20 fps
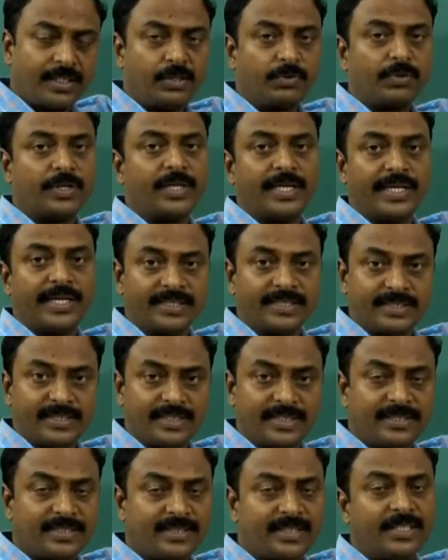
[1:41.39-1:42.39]
You can
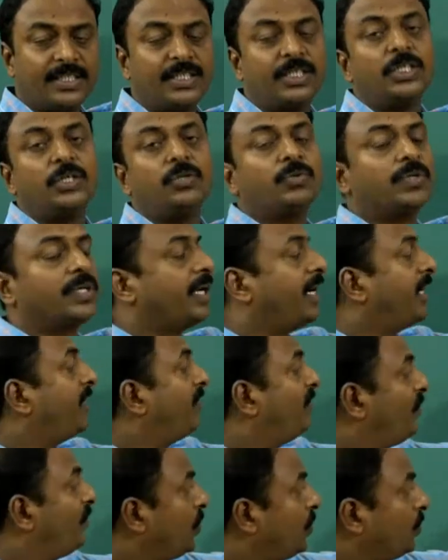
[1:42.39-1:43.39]
access, you
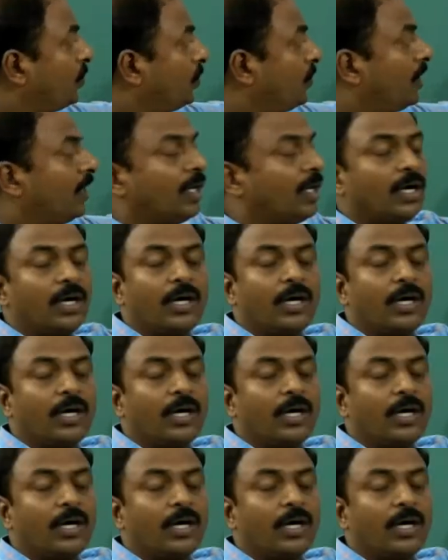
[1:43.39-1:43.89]
can view,